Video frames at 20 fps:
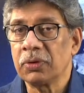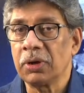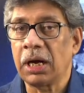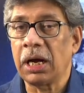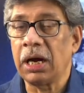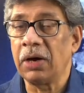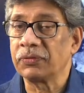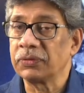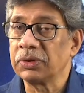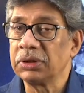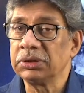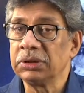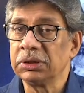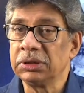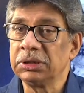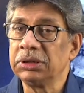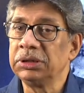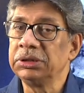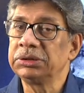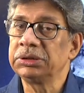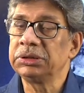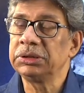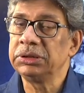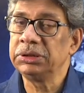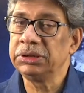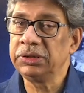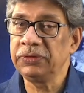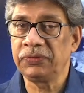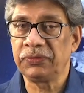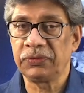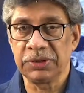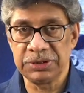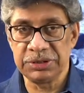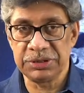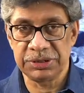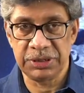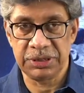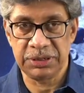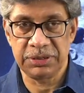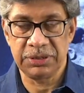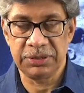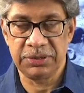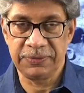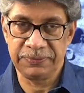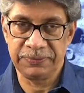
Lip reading: after the Earth differentiated.